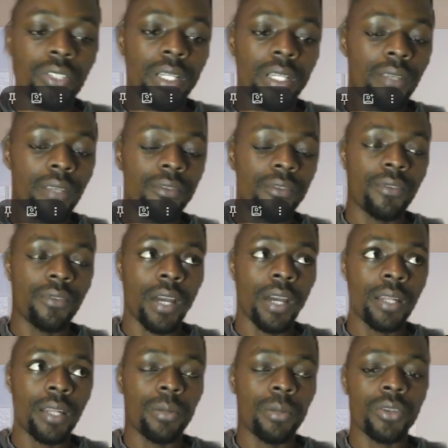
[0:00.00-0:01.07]
If you've heard
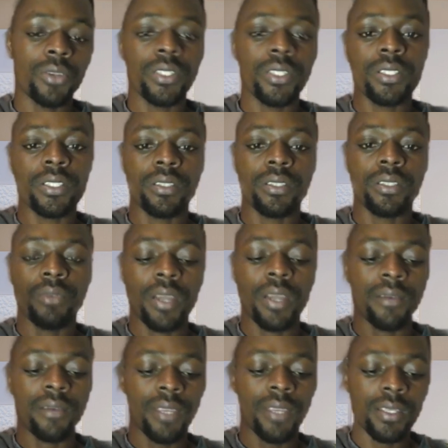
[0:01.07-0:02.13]
about it, we have
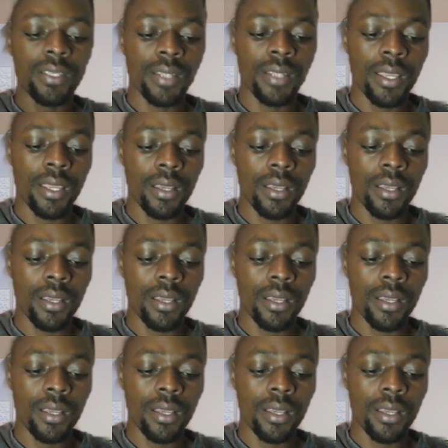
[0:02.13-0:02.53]
things like